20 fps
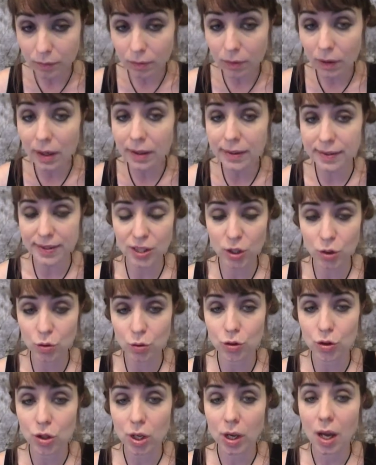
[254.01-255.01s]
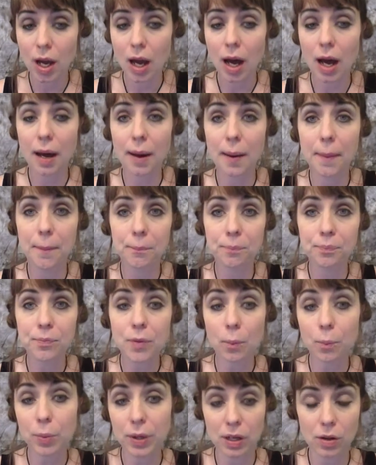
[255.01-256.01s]
It's huge,
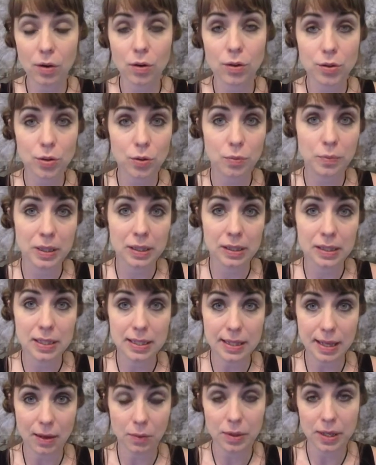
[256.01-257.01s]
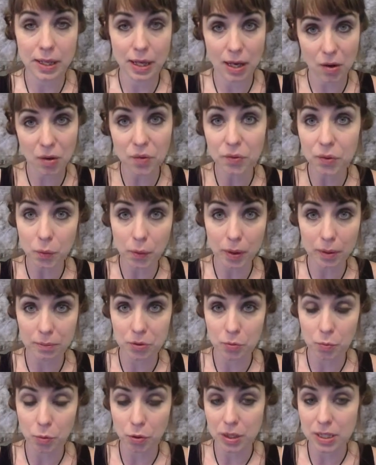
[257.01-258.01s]
but it also means that we get
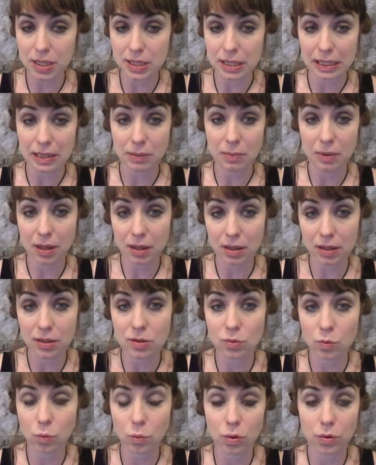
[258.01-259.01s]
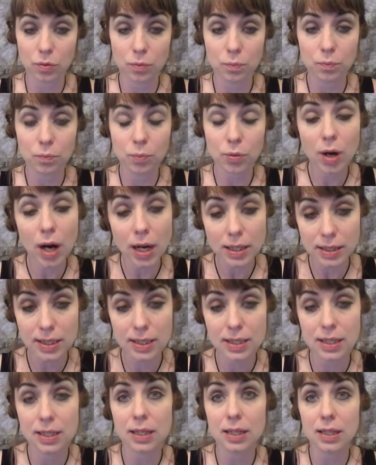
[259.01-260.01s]
overwhelmed more easily because we're
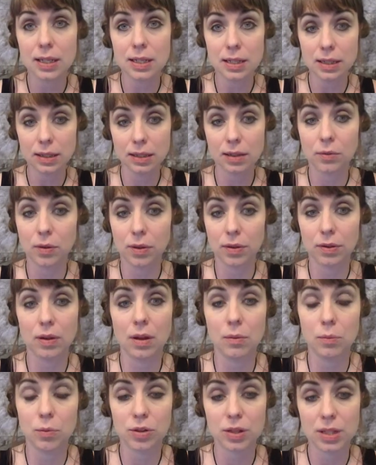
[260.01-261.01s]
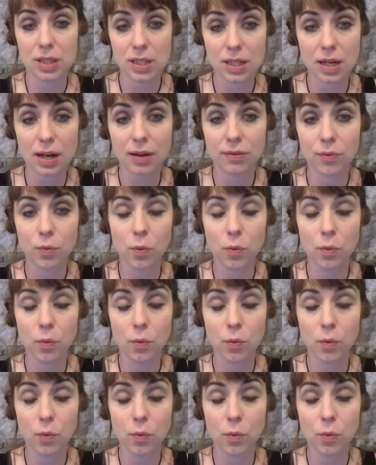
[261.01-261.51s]
processing and dealing with a lot more stuff.